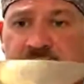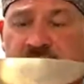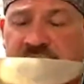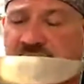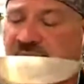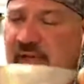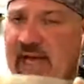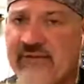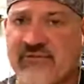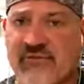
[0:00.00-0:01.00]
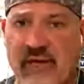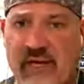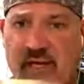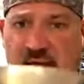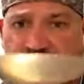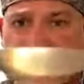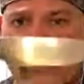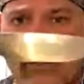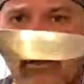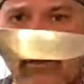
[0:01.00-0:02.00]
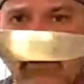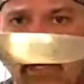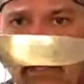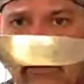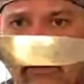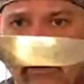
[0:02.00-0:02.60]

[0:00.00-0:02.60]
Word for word: It's a flat straight edge. It is a